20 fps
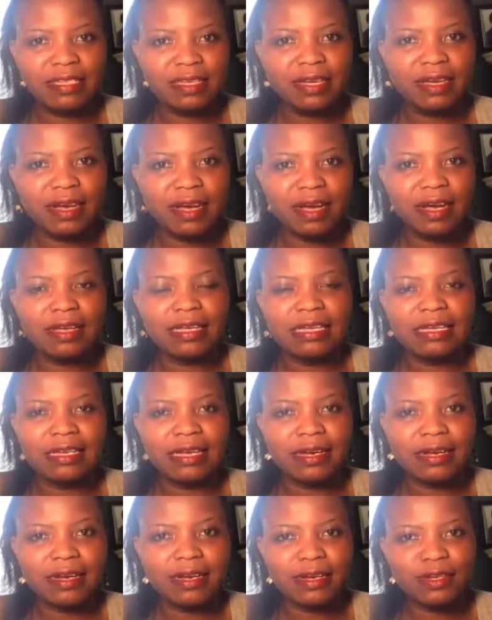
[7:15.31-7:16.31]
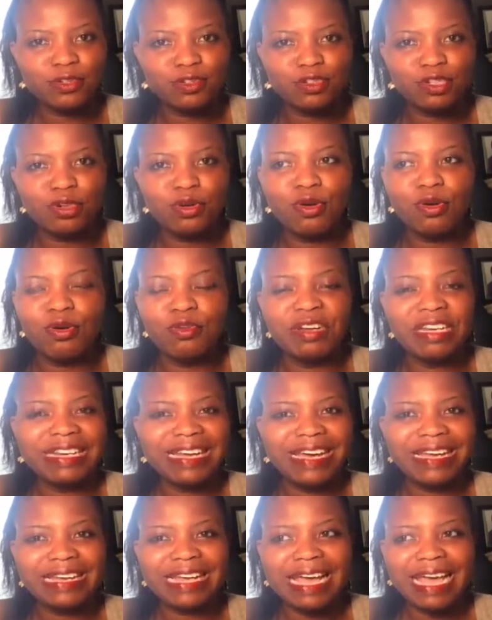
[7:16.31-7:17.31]
car in a country or in
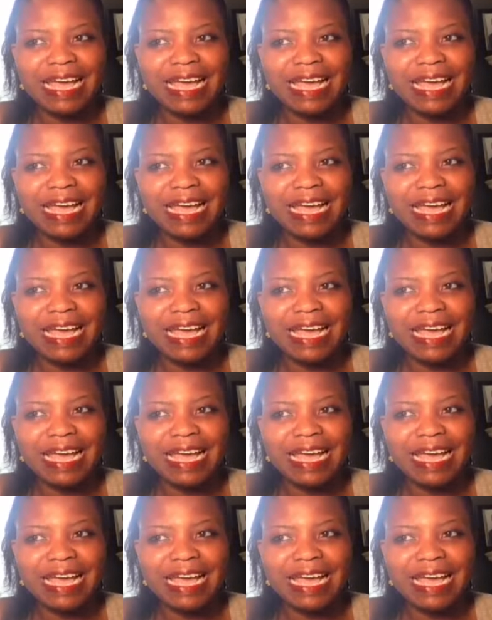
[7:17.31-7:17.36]
an